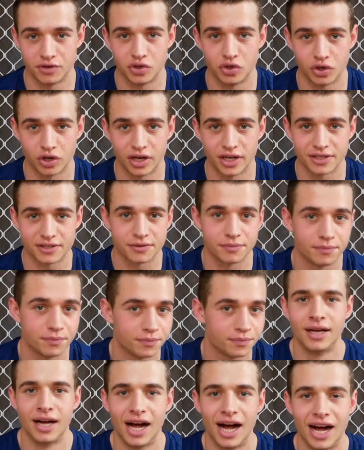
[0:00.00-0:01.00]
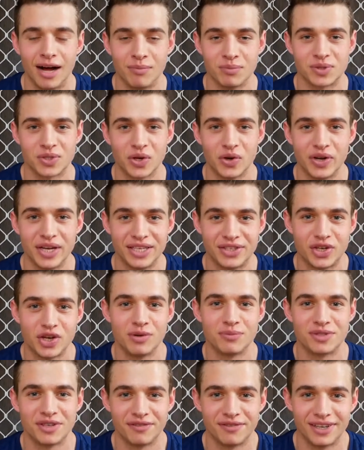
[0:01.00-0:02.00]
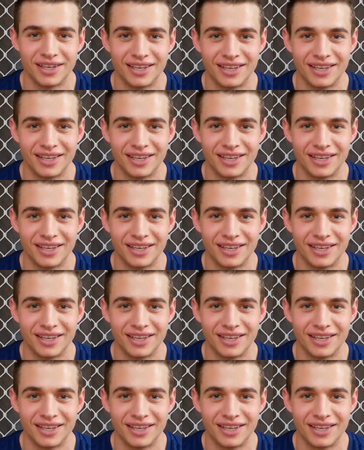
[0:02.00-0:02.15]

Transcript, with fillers: you guys. So in terms of